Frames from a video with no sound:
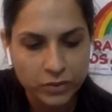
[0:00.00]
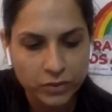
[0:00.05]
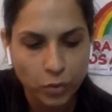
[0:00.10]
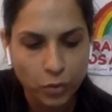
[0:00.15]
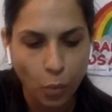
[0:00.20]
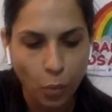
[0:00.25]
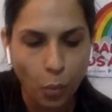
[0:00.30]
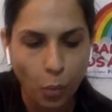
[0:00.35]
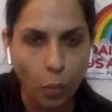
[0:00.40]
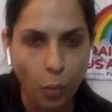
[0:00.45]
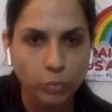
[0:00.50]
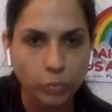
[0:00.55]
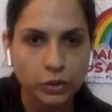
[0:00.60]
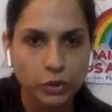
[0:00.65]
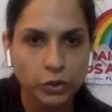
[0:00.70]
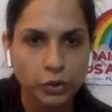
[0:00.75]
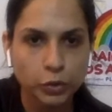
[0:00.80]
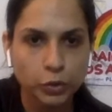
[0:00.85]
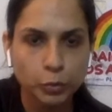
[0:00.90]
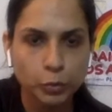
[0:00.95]
So
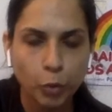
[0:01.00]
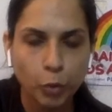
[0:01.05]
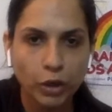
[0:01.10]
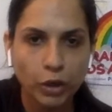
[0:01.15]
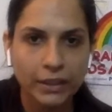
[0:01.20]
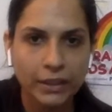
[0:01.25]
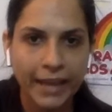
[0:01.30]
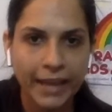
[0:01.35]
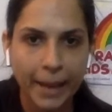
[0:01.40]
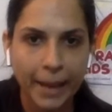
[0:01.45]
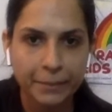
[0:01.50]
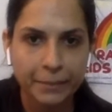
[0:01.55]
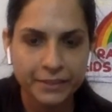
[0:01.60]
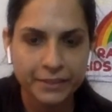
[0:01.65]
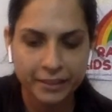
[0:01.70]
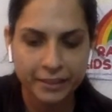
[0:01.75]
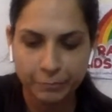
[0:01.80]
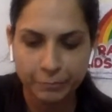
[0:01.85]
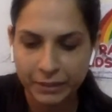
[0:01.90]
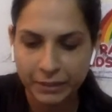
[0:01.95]
the two bottle caps
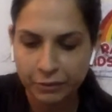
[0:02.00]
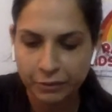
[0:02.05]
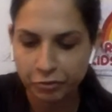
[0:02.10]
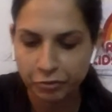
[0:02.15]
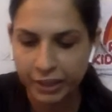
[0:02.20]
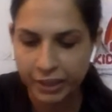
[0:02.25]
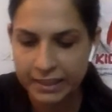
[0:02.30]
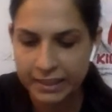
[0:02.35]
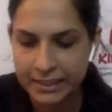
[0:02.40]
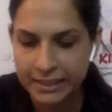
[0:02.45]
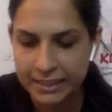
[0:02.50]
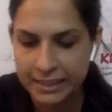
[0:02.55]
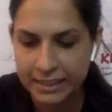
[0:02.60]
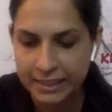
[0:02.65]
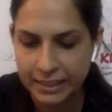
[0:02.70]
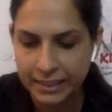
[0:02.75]
have been fixed.